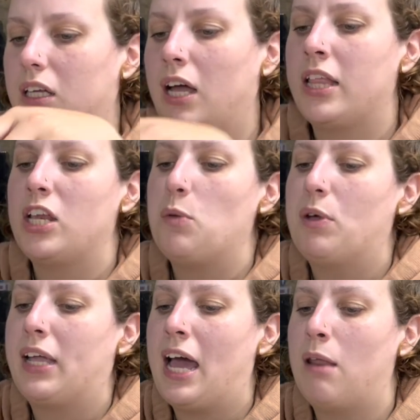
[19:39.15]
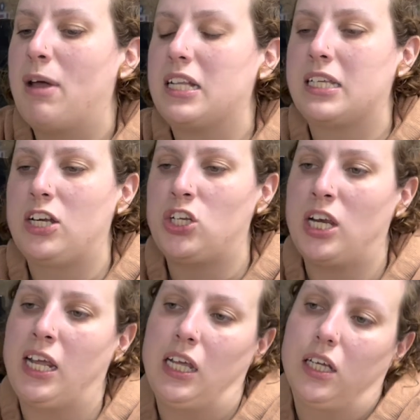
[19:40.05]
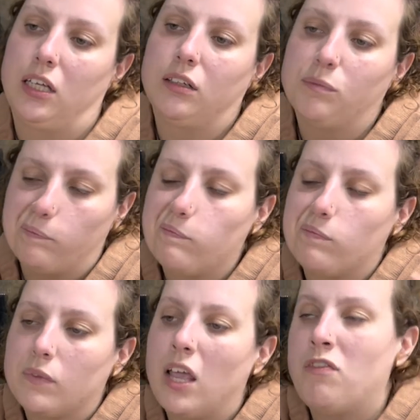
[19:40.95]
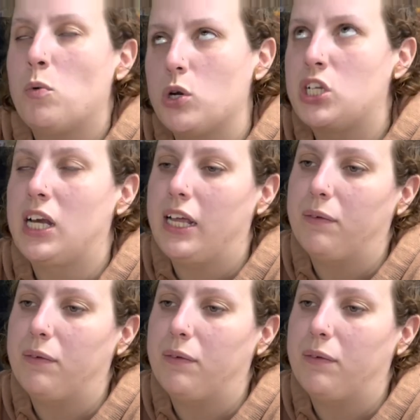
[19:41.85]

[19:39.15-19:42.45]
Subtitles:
And then you put calamansi and chili. If you want chili.